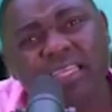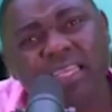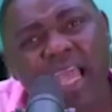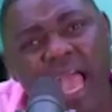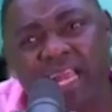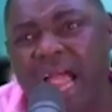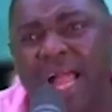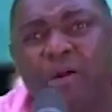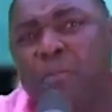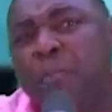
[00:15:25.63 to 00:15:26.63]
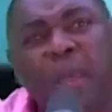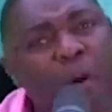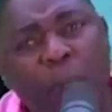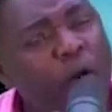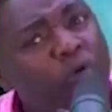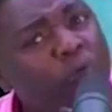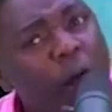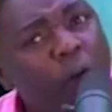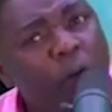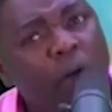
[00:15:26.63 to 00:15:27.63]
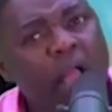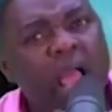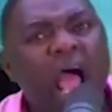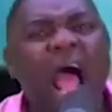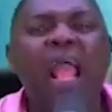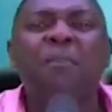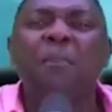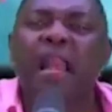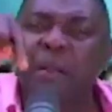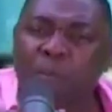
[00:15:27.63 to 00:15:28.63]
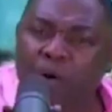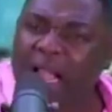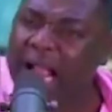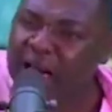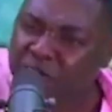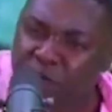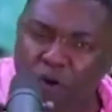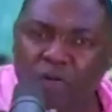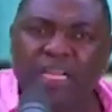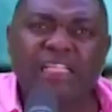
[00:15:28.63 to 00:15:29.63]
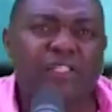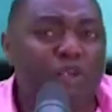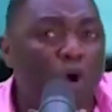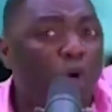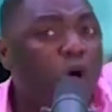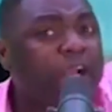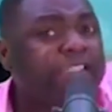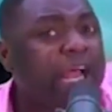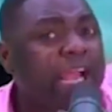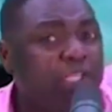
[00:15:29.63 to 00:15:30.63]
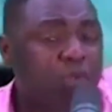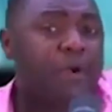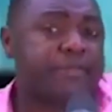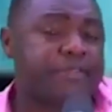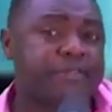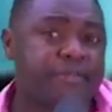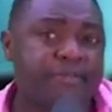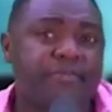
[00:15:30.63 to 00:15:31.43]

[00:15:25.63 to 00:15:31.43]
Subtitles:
And I don't blame upon kuma. I blame Ghana for the so-called intellectuals.